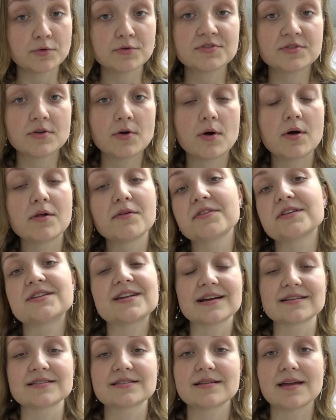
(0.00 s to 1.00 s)
also all of the
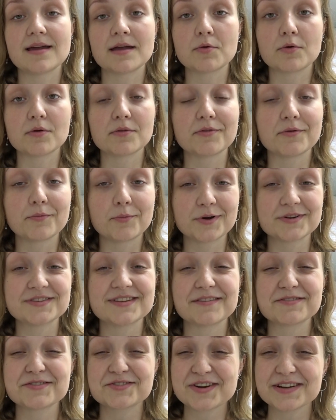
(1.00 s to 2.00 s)
text and all of the words
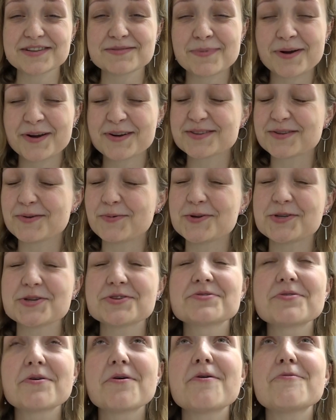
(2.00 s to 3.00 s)
have stress marks, which
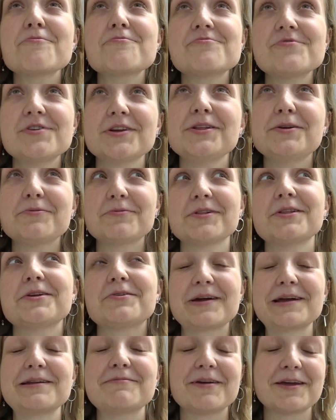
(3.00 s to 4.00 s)
is a really, really
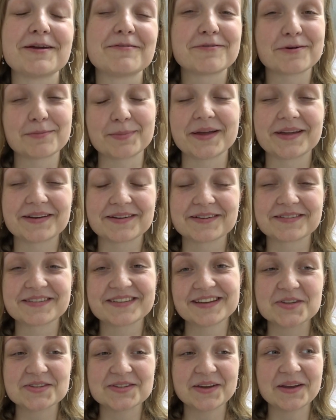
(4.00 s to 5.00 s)
great thing for
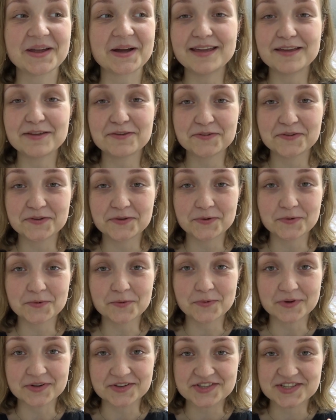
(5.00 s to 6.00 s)
beginners. So yeah, if
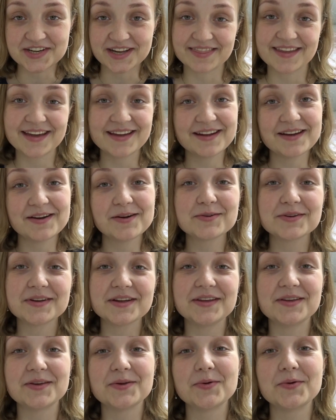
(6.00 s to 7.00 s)
you want to check that
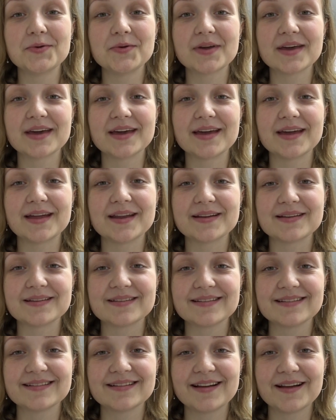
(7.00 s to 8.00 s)
out, you
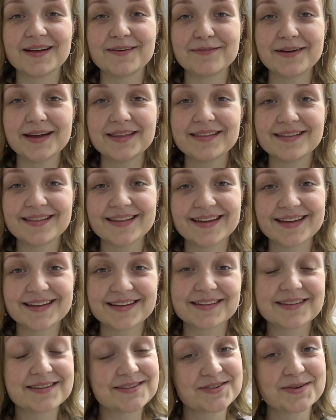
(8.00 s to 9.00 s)
can find the link
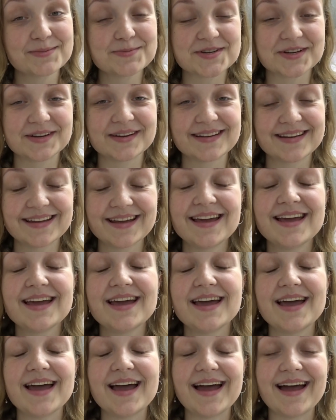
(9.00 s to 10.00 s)
in the description.
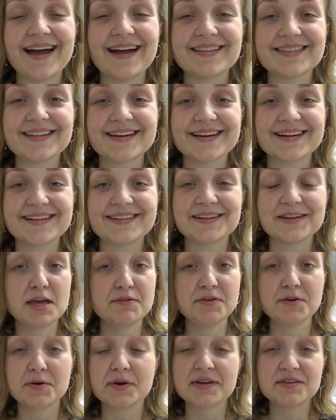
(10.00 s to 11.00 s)
And then
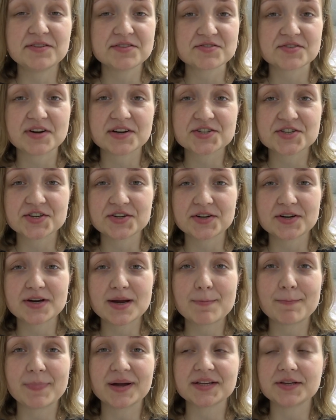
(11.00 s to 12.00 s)
if you're into
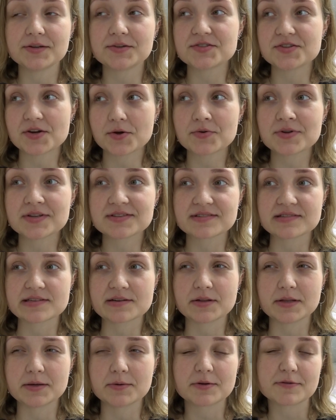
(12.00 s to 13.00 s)
structure but you don't
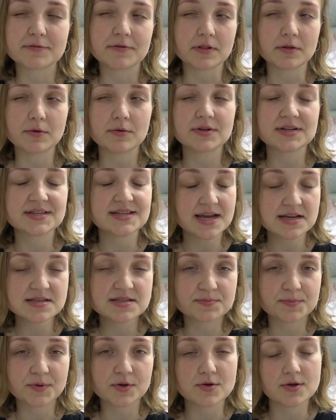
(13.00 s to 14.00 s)
necessarily want to follow a
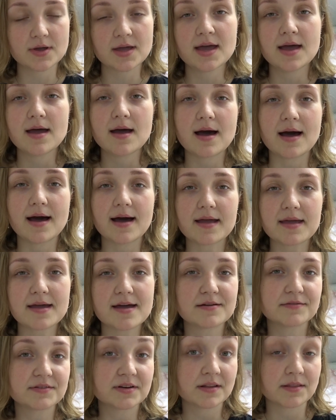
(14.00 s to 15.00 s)
textbook, I
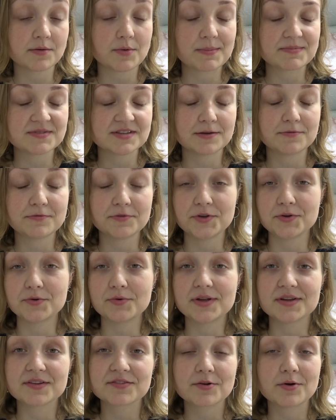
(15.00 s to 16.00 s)
have another website for
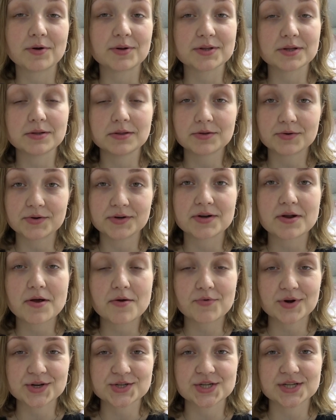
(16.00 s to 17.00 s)
you. It is called Learn
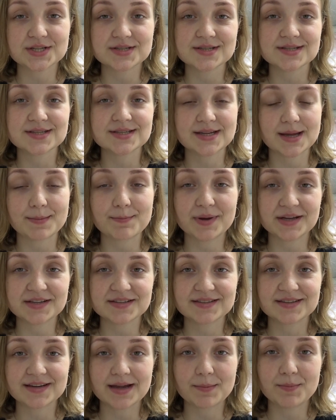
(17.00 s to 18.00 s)
Russian Step by
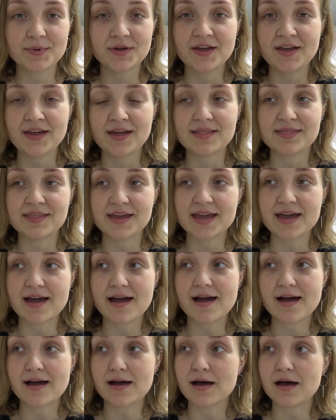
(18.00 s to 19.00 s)
Step. They
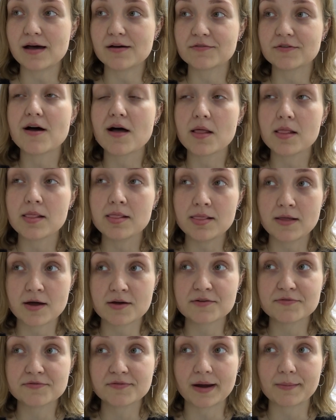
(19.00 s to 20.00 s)
have a
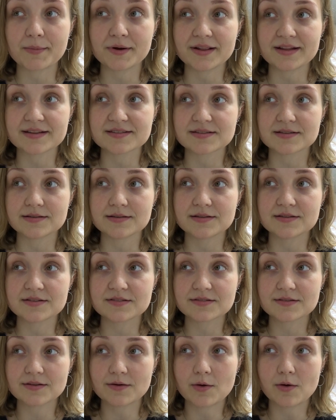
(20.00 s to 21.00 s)
lot of grammar
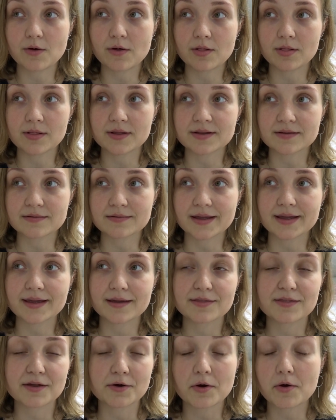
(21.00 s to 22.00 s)
lessons all in
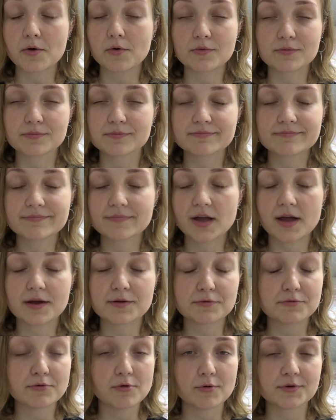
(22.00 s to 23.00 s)
like their own
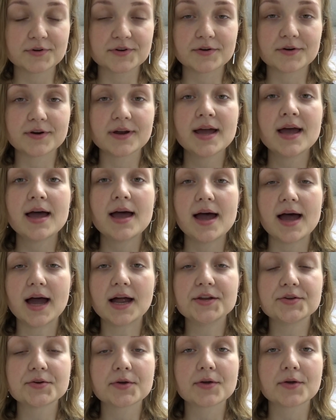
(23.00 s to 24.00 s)
kind of order,
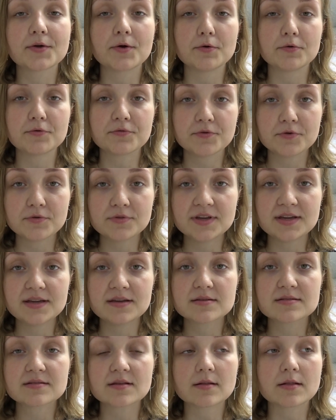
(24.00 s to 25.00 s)
and you can go through
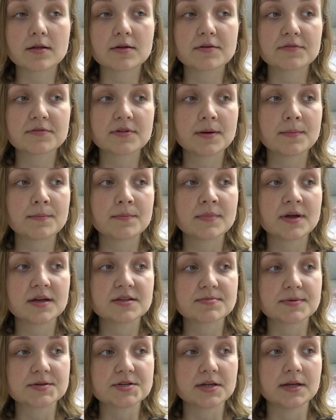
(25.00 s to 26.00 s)
these. A lot of them,
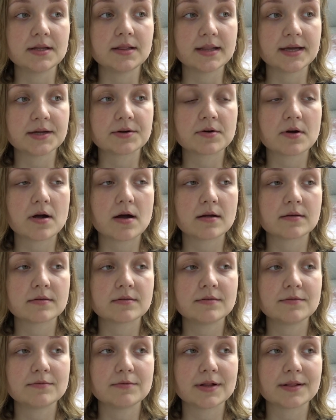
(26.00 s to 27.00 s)
especially later
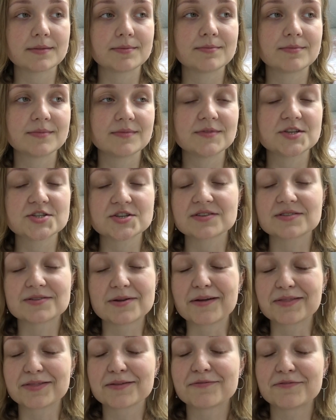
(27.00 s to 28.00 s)
on, well, just
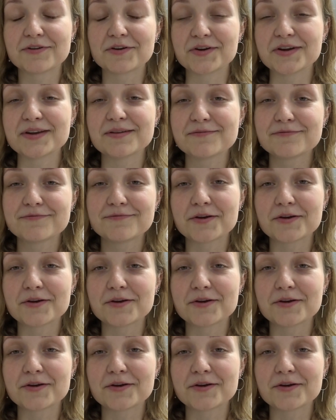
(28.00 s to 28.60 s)
not the very